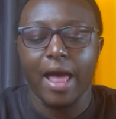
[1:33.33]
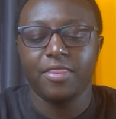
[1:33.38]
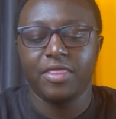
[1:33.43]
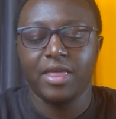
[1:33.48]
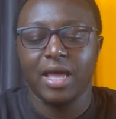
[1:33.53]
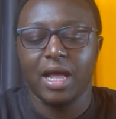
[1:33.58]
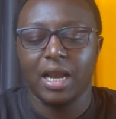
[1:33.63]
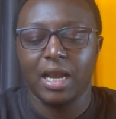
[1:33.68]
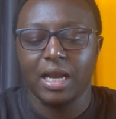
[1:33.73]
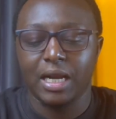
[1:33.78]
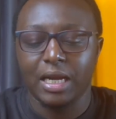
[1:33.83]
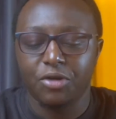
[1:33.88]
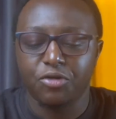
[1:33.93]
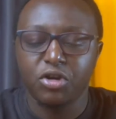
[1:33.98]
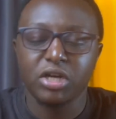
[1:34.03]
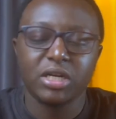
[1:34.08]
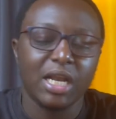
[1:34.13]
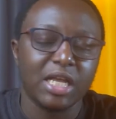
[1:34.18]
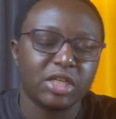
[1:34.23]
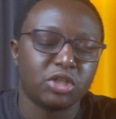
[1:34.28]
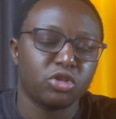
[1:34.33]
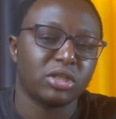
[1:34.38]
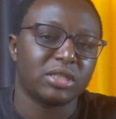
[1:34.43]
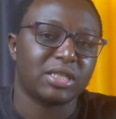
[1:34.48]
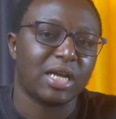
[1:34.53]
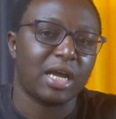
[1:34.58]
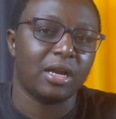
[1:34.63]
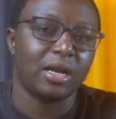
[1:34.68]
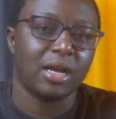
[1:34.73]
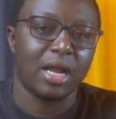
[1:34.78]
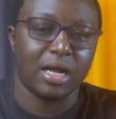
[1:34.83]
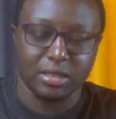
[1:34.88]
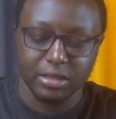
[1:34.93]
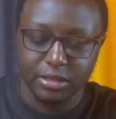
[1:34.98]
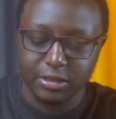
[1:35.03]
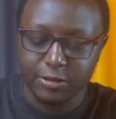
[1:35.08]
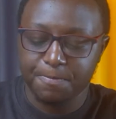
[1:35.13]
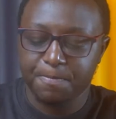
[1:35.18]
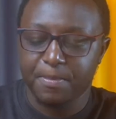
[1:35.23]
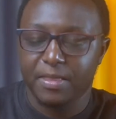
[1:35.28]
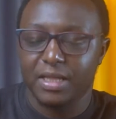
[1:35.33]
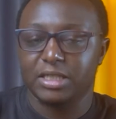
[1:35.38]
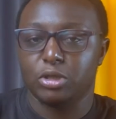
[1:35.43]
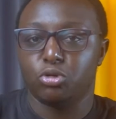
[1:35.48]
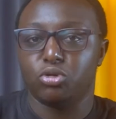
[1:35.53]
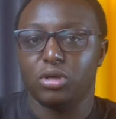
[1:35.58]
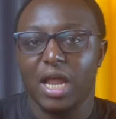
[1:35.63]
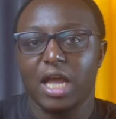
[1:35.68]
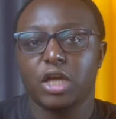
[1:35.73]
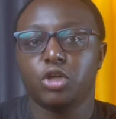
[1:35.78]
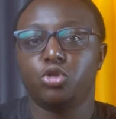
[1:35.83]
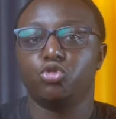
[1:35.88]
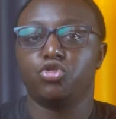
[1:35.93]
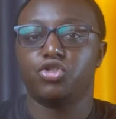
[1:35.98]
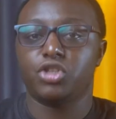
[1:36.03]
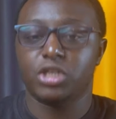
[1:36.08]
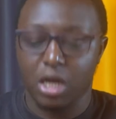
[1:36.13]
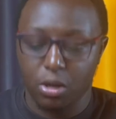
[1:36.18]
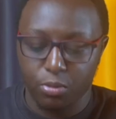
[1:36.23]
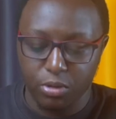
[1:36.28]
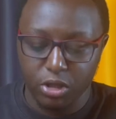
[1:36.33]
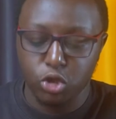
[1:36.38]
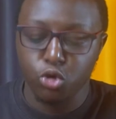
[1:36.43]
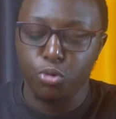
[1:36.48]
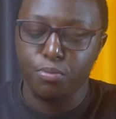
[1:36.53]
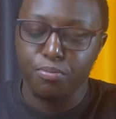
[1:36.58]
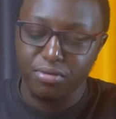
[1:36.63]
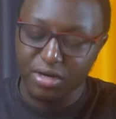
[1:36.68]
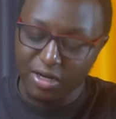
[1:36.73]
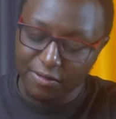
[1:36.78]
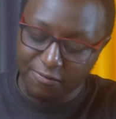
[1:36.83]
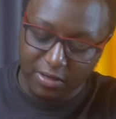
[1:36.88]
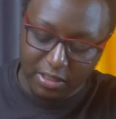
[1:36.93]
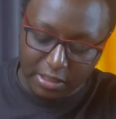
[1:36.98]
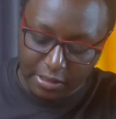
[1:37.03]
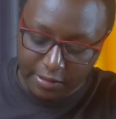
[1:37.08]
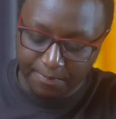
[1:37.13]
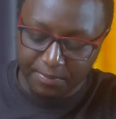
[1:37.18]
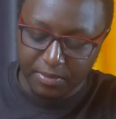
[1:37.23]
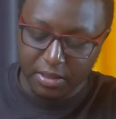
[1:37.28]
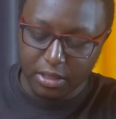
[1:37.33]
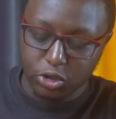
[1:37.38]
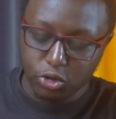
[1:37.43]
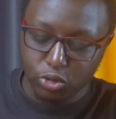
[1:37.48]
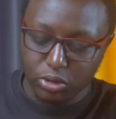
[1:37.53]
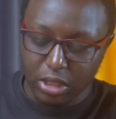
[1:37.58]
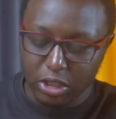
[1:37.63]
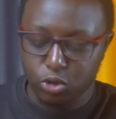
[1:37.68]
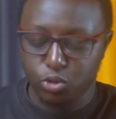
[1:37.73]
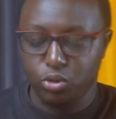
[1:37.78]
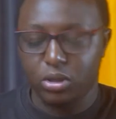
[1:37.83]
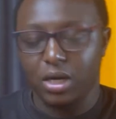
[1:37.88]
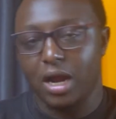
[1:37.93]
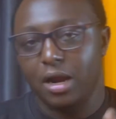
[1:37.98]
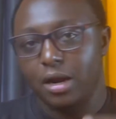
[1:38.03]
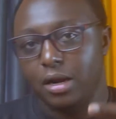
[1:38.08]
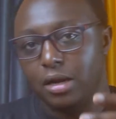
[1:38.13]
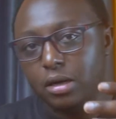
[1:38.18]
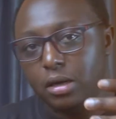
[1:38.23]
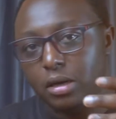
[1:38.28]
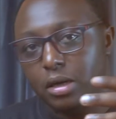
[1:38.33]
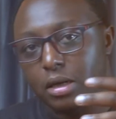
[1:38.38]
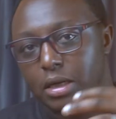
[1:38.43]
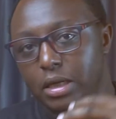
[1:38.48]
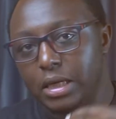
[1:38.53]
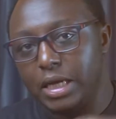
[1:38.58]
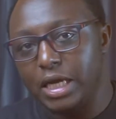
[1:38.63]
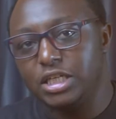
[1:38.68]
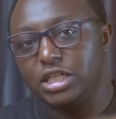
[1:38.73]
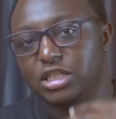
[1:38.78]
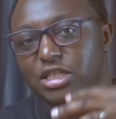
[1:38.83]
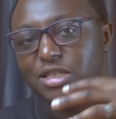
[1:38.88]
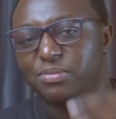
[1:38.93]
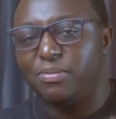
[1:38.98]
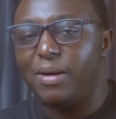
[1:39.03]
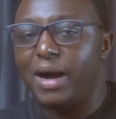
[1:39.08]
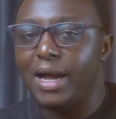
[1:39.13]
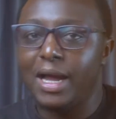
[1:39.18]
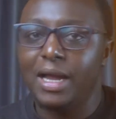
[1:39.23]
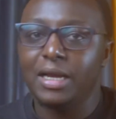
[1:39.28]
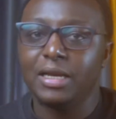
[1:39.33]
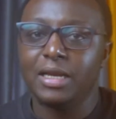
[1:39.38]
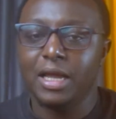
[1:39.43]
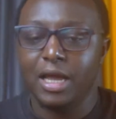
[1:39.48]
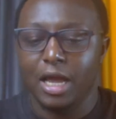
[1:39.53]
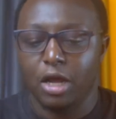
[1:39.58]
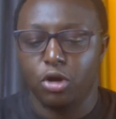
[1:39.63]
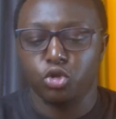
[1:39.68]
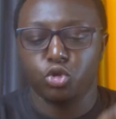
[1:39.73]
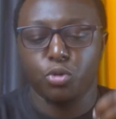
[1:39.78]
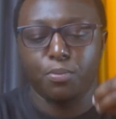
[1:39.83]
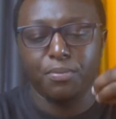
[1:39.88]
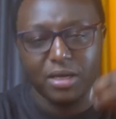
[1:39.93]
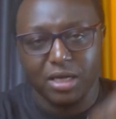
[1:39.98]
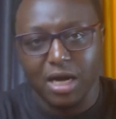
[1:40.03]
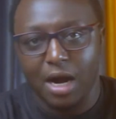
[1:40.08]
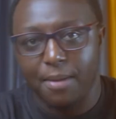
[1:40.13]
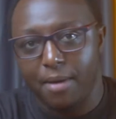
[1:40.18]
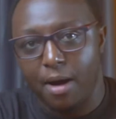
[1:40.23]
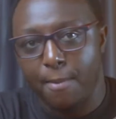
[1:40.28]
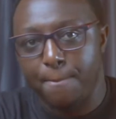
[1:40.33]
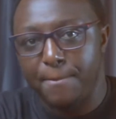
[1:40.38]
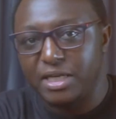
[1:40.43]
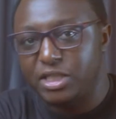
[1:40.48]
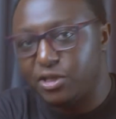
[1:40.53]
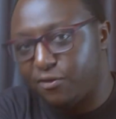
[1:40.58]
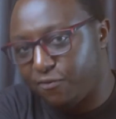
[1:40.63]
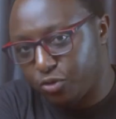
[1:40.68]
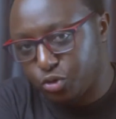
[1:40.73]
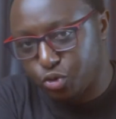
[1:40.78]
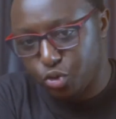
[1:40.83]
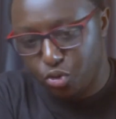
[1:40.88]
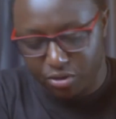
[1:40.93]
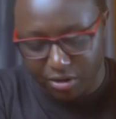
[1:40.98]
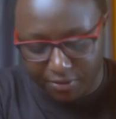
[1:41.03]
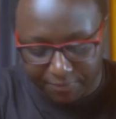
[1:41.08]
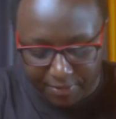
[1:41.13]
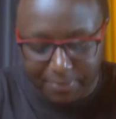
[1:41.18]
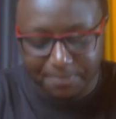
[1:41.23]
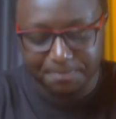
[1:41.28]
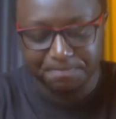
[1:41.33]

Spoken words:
there are great lessons that I learned that I would like to share with you briefly so that you can get inspired and also become a better photographer.